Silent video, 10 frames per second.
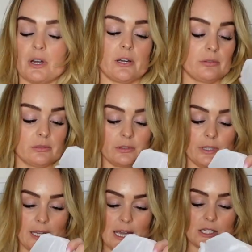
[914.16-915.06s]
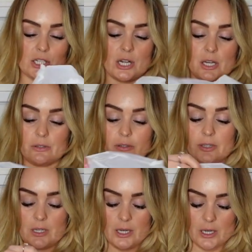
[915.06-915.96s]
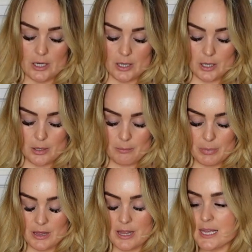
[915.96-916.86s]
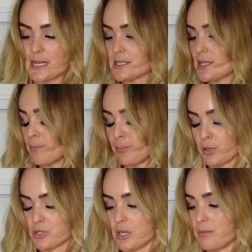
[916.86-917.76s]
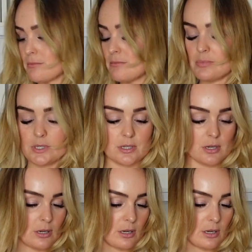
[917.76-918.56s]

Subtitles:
know, you get to know. But these are the bottoms.